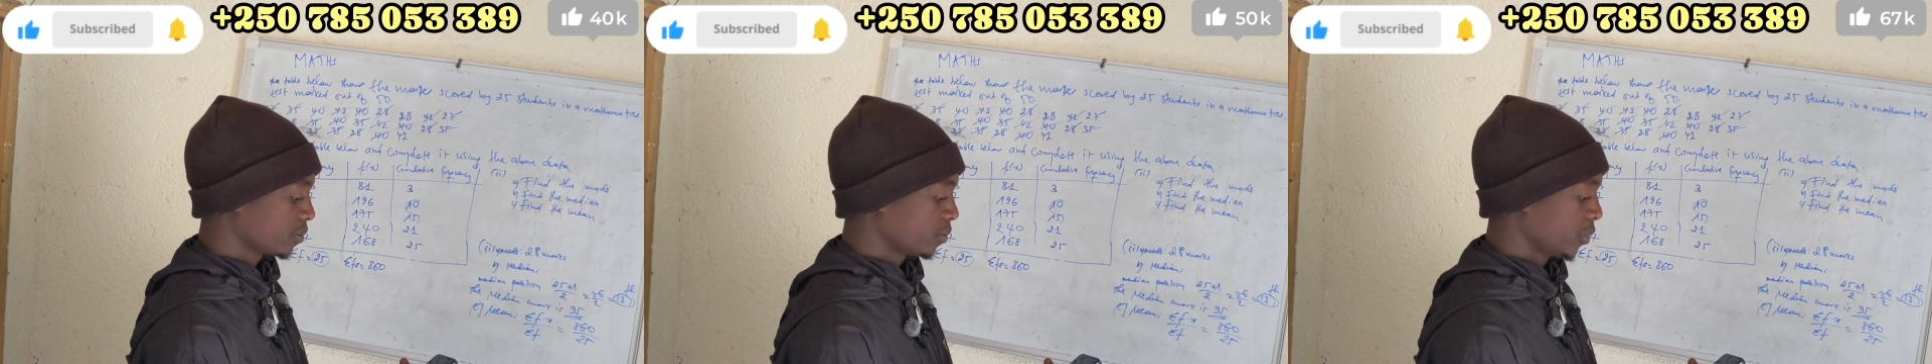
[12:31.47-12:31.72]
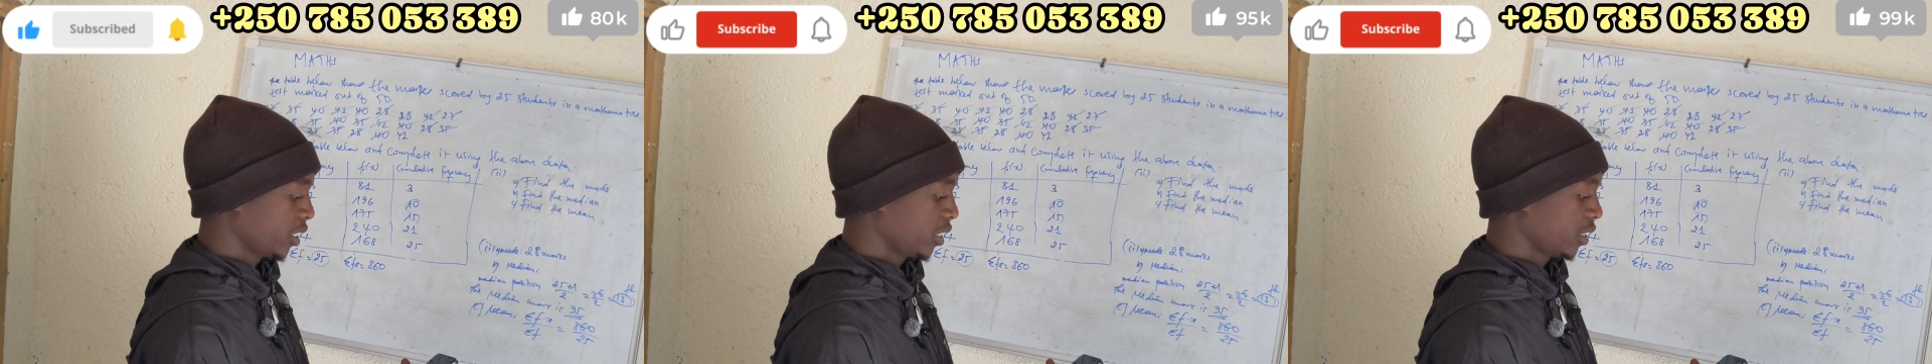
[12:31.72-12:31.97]

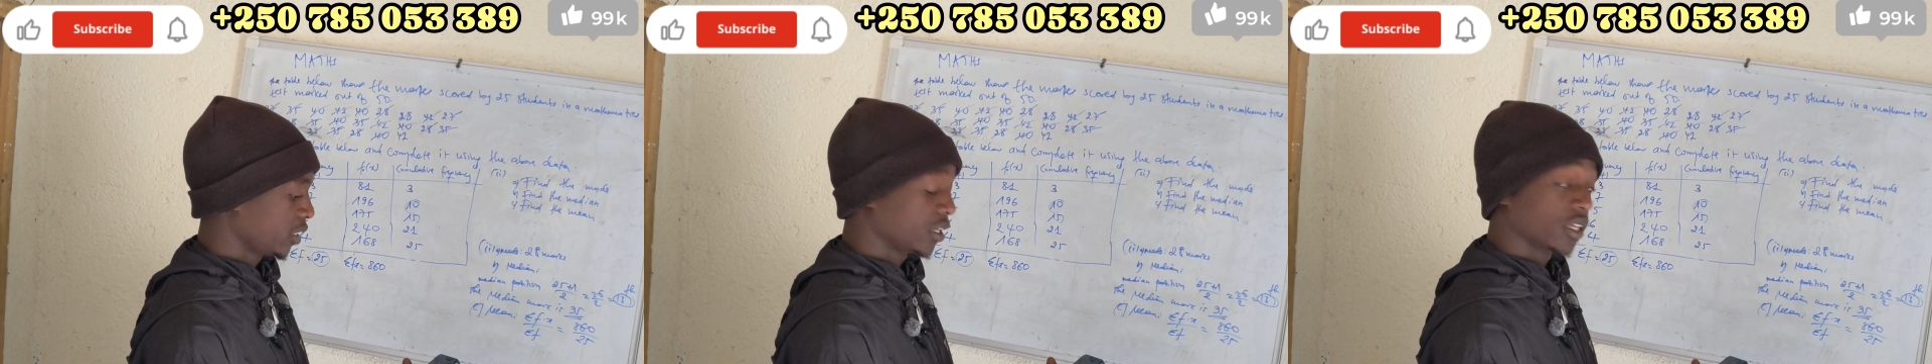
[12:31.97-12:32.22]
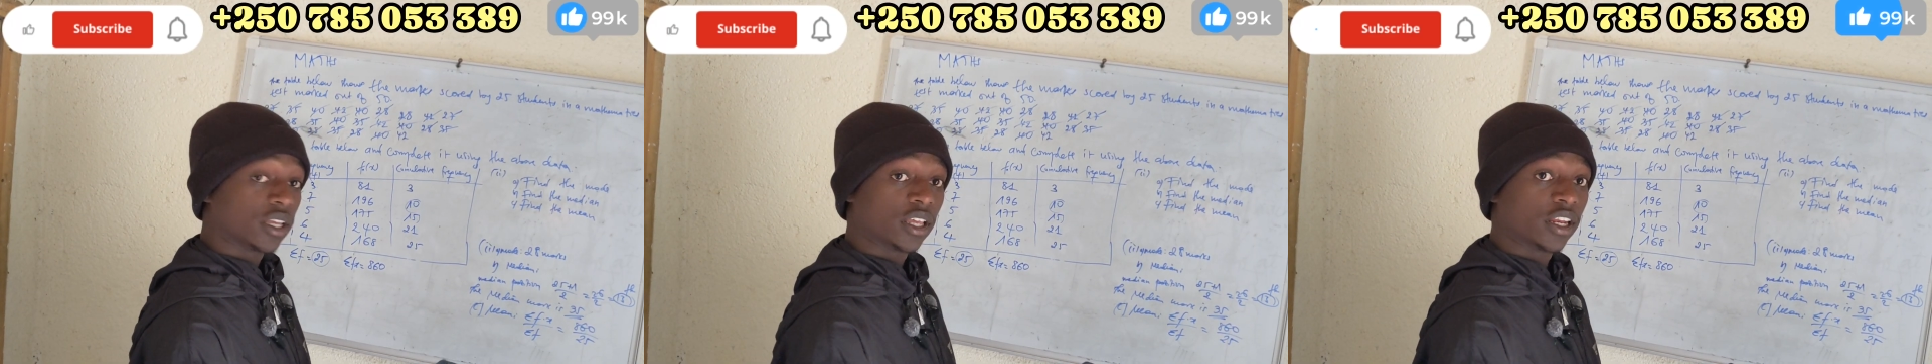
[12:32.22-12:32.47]

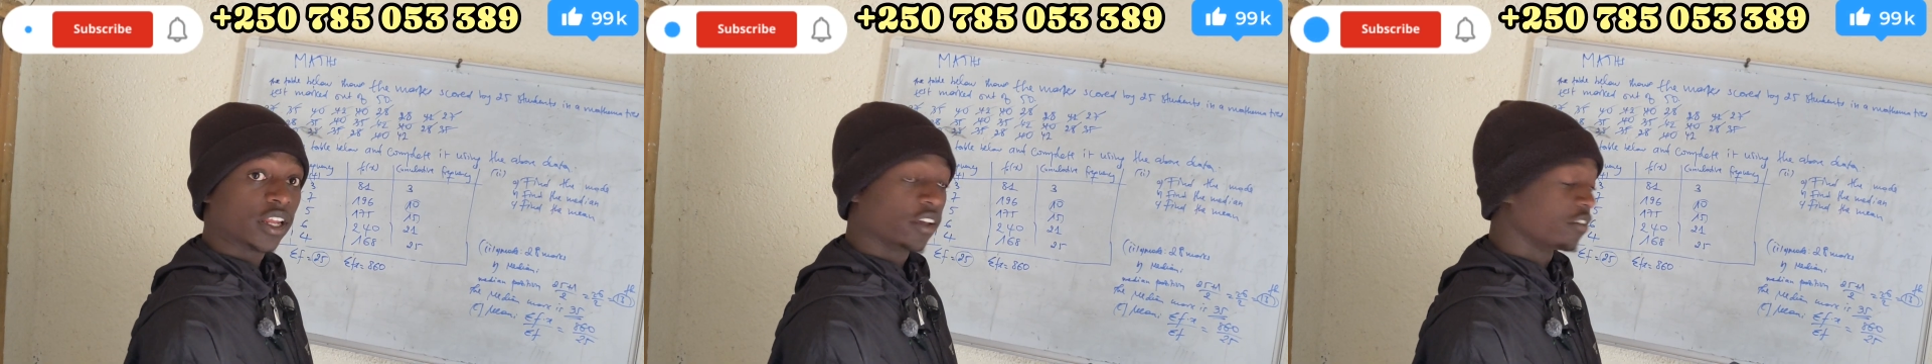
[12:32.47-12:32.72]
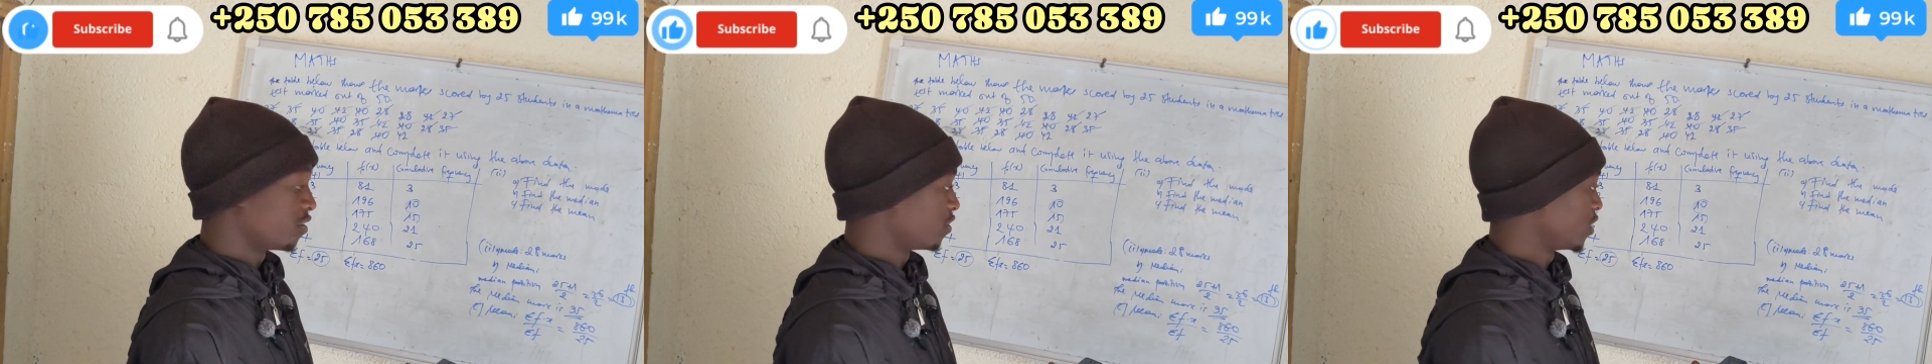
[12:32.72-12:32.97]
mean in
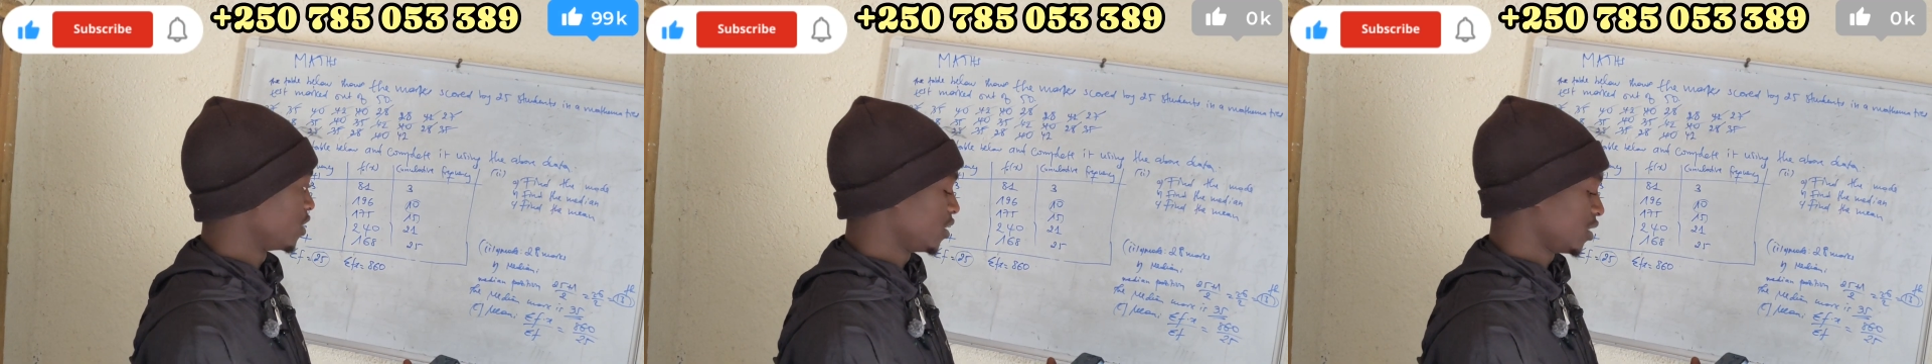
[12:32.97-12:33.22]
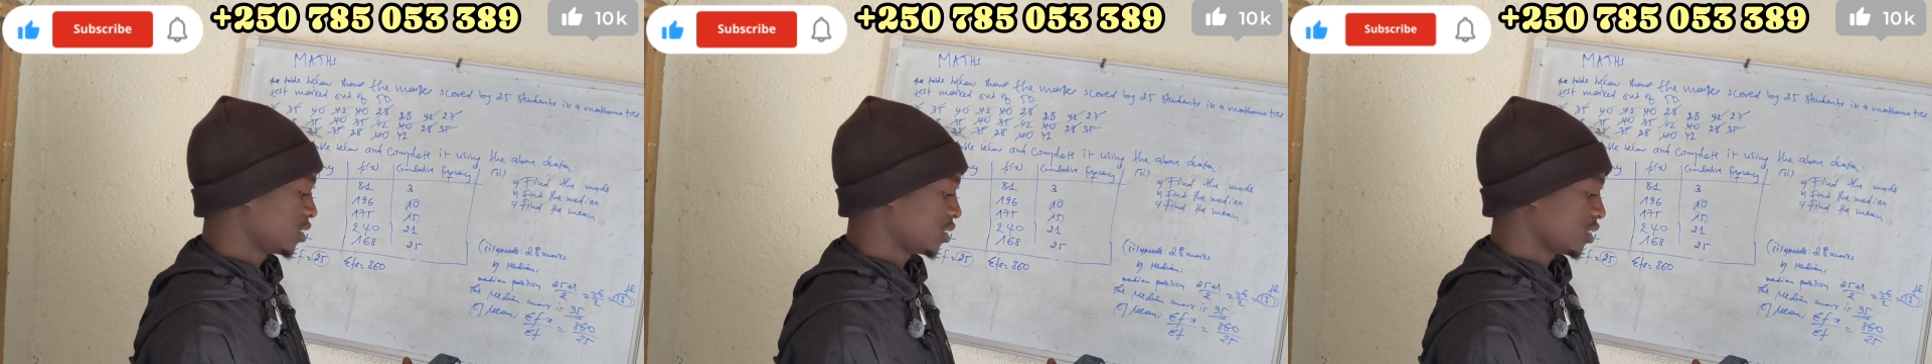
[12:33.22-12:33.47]
a
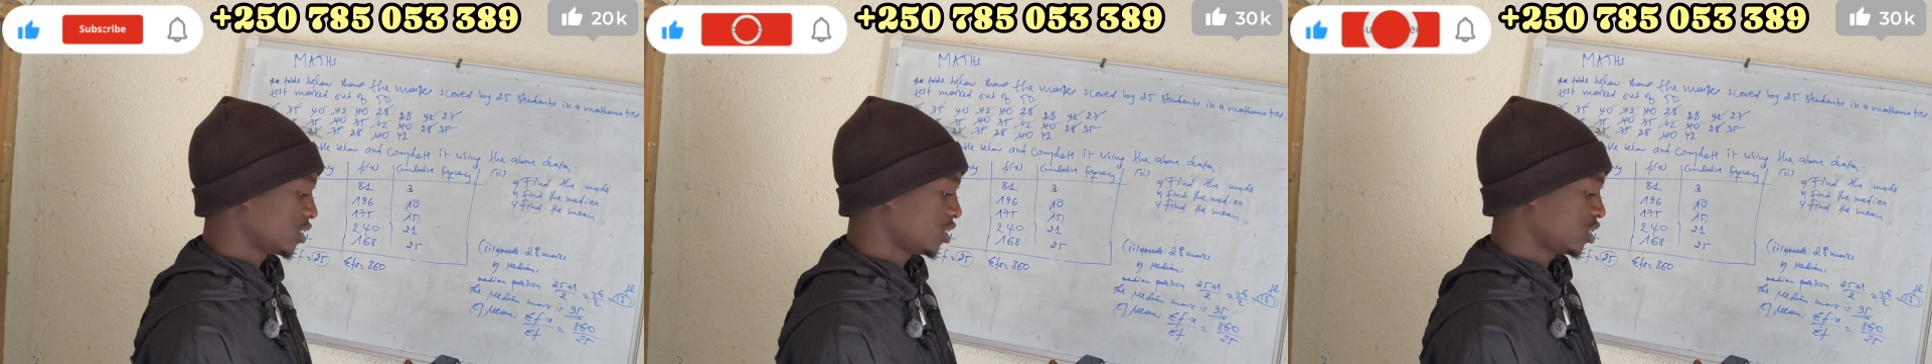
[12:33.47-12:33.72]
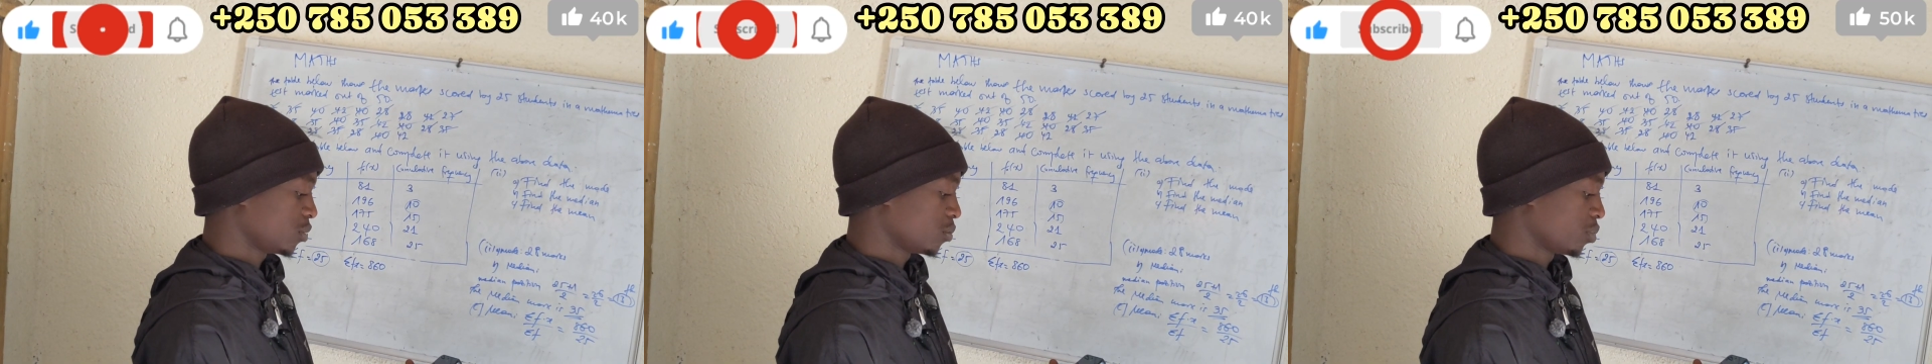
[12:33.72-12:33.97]
very
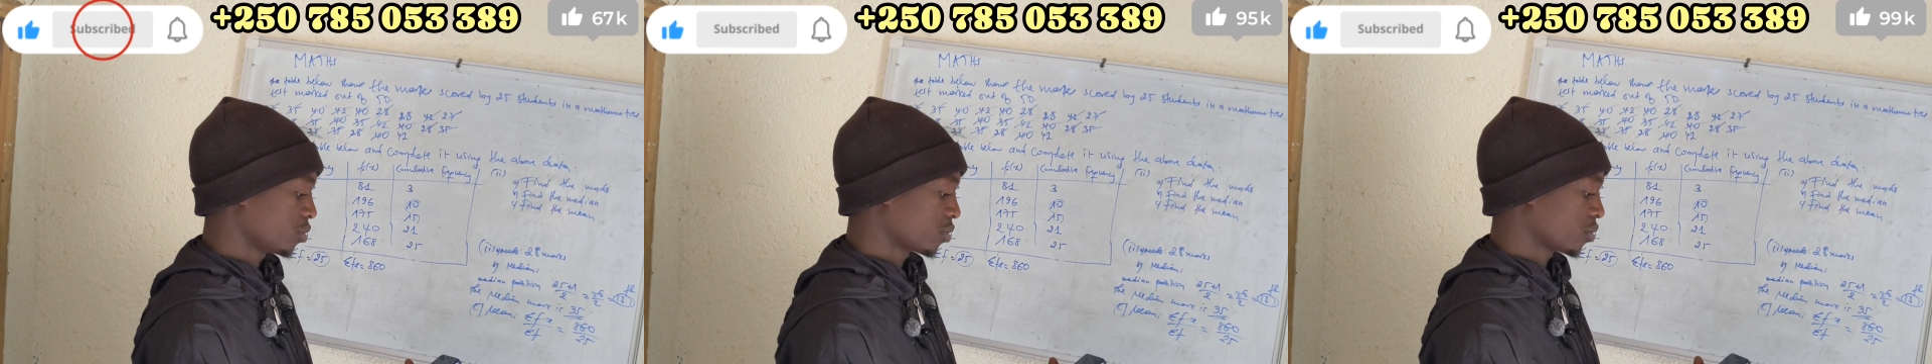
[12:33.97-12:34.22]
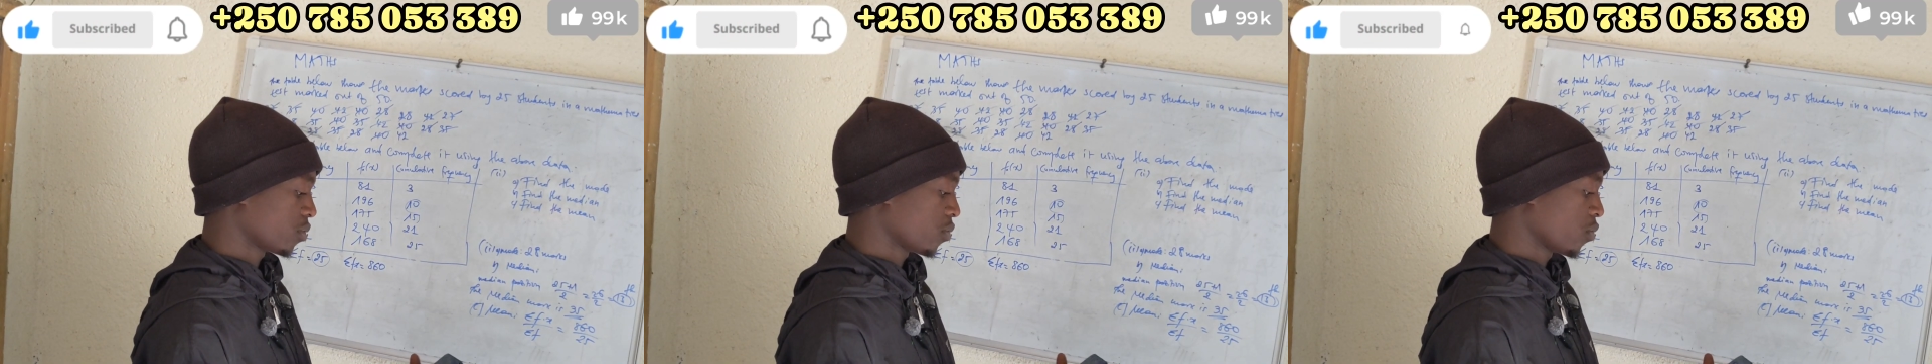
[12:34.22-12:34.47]

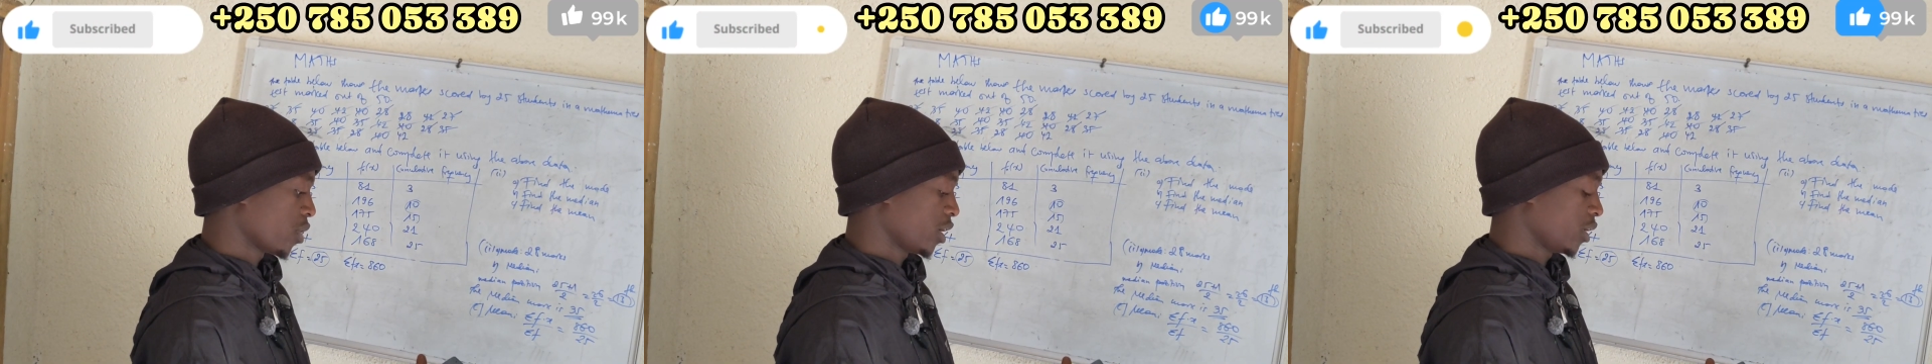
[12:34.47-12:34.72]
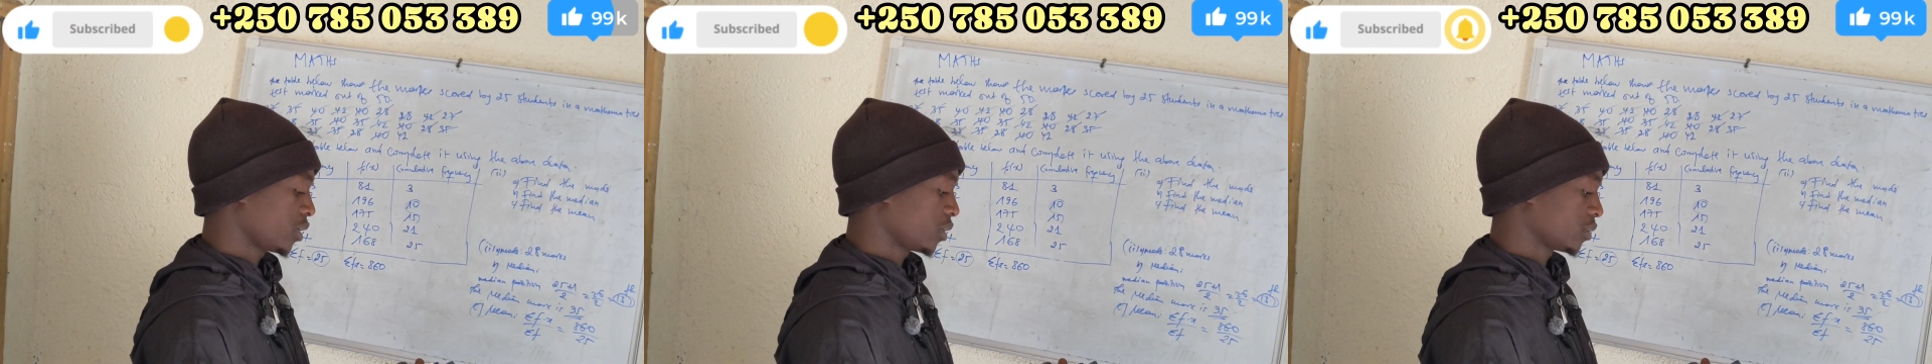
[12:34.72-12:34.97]
simple
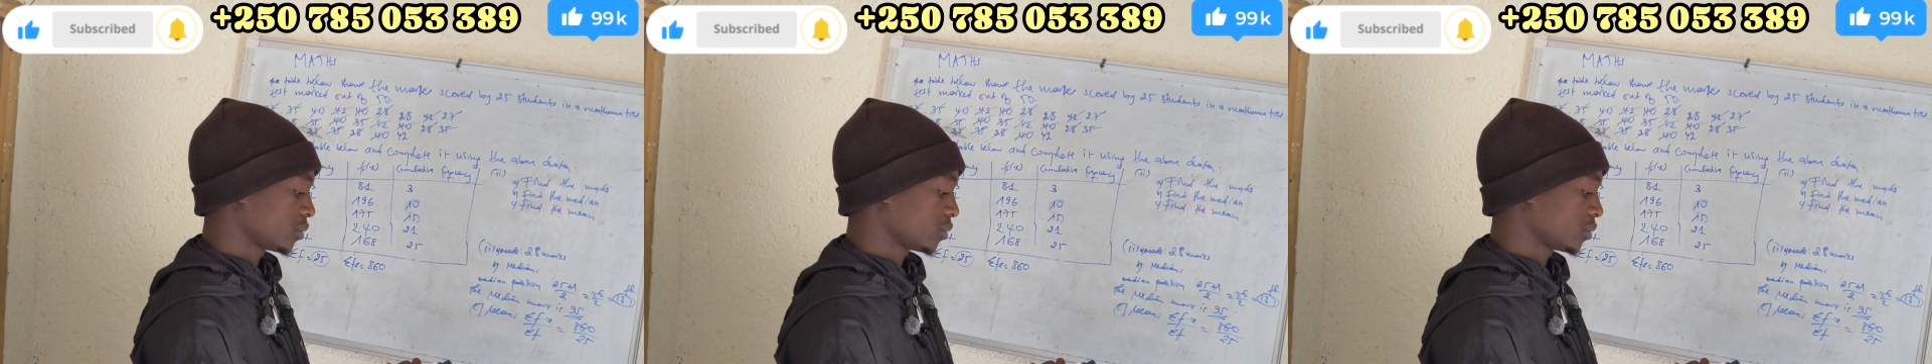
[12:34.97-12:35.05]
way.